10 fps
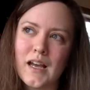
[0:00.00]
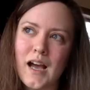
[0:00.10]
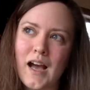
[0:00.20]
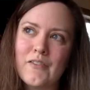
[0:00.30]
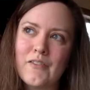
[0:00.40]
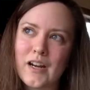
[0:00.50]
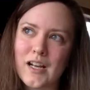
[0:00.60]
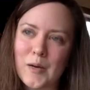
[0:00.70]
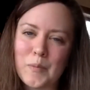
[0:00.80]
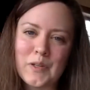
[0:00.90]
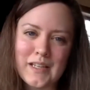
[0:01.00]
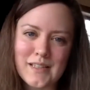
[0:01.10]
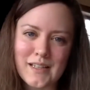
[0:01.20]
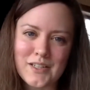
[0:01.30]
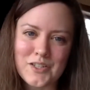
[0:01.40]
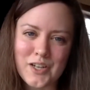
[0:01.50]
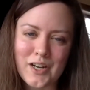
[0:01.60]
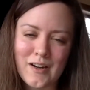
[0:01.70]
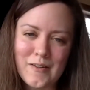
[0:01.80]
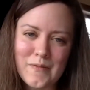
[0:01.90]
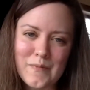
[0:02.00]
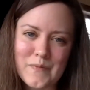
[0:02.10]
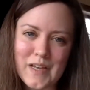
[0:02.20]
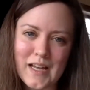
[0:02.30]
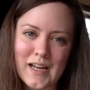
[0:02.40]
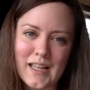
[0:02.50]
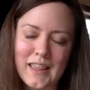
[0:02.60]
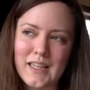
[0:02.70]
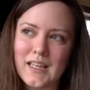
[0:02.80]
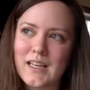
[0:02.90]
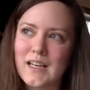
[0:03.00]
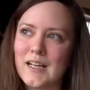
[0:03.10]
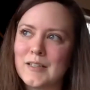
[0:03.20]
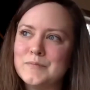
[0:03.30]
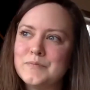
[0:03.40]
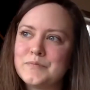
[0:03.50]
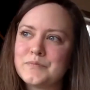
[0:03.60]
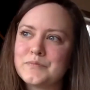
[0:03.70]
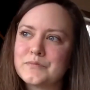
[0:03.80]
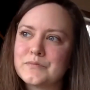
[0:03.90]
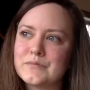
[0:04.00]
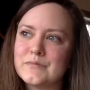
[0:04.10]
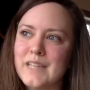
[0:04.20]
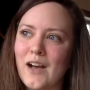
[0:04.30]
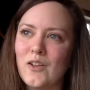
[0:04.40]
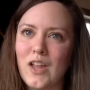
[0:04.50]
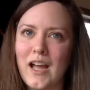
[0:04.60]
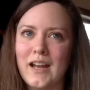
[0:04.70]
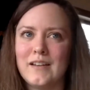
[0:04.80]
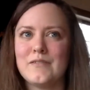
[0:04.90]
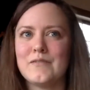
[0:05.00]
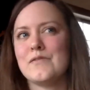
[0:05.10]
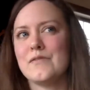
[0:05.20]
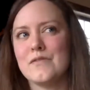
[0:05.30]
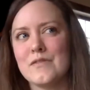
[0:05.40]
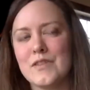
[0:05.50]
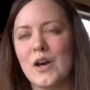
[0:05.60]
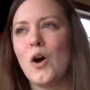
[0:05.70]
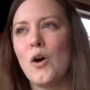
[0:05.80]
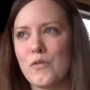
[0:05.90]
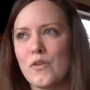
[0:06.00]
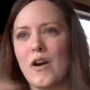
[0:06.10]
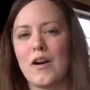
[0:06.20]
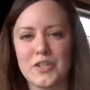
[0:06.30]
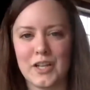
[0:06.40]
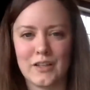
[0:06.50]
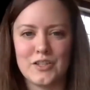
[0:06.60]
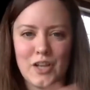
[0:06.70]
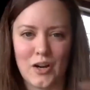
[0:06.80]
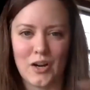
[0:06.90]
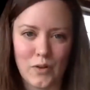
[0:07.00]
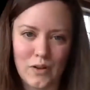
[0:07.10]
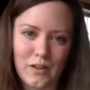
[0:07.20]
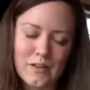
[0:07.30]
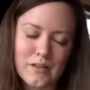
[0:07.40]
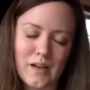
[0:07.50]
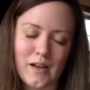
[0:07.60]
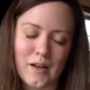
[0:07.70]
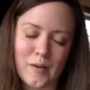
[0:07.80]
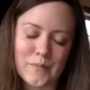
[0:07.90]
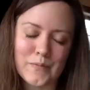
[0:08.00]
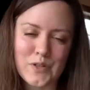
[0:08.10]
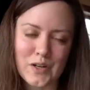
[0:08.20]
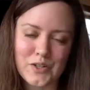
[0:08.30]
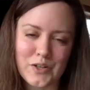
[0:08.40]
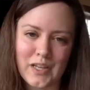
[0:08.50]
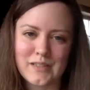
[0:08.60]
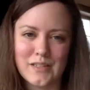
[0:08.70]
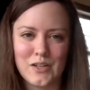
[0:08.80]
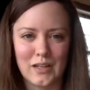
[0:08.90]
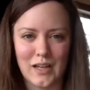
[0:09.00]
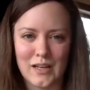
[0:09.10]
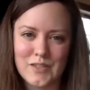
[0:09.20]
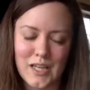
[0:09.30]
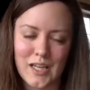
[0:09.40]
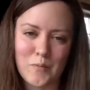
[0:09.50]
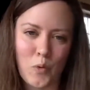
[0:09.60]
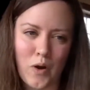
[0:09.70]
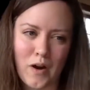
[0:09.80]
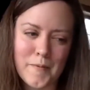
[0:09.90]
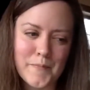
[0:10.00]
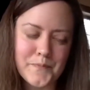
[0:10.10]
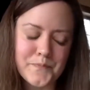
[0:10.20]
I've got a couple links I can share that I think outline the overarching, the general structure things, and you can kind of dig in more.